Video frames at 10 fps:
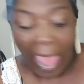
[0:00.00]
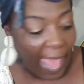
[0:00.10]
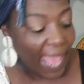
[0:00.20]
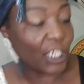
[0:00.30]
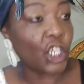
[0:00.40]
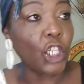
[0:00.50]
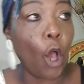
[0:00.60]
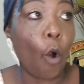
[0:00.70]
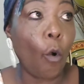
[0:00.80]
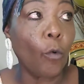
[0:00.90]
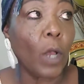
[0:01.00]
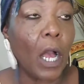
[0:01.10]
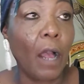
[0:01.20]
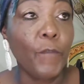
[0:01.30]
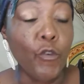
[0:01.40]
And so
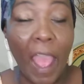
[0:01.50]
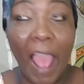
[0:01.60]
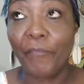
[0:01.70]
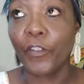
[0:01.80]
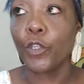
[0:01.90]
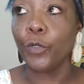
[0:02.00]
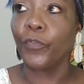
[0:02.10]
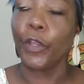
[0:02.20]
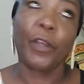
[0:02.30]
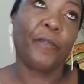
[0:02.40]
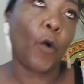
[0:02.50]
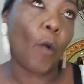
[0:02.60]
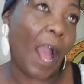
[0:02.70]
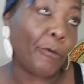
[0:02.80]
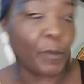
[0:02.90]
you have to do 34
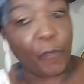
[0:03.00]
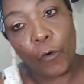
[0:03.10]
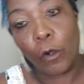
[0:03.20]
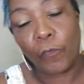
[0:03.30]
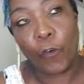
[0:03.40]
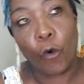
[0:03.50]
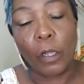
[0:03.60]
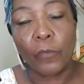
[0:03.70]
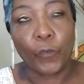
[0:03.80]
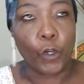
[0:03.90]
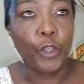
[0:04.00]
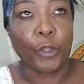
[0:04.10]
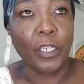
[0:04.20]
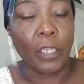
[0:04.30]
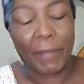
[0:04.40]
hours before you
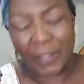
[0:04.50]
can,